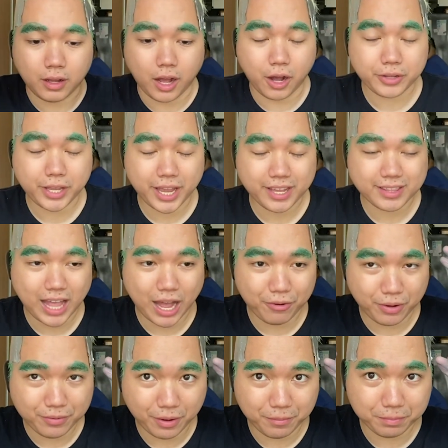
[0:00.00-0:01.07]
Okay,
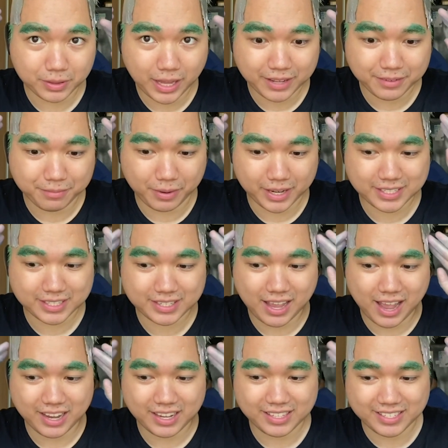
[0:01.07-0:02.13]
now I've applied my
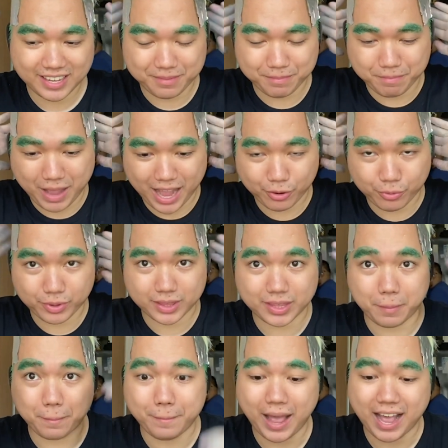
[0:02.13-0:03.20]
sides and back with
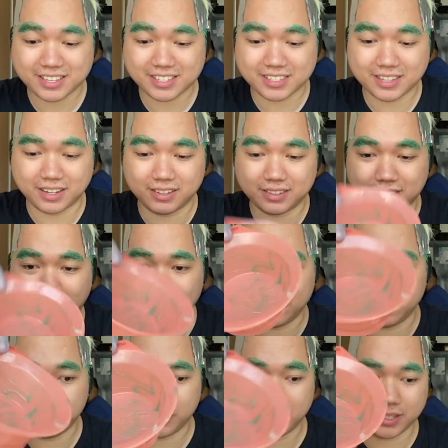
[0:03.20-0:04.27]
the pastel
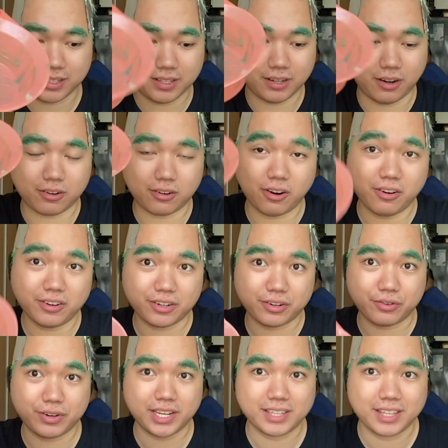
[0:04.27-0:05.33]
diluted Aurora
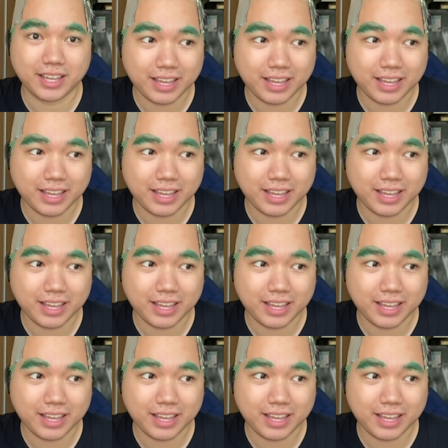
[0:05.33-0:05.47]
green,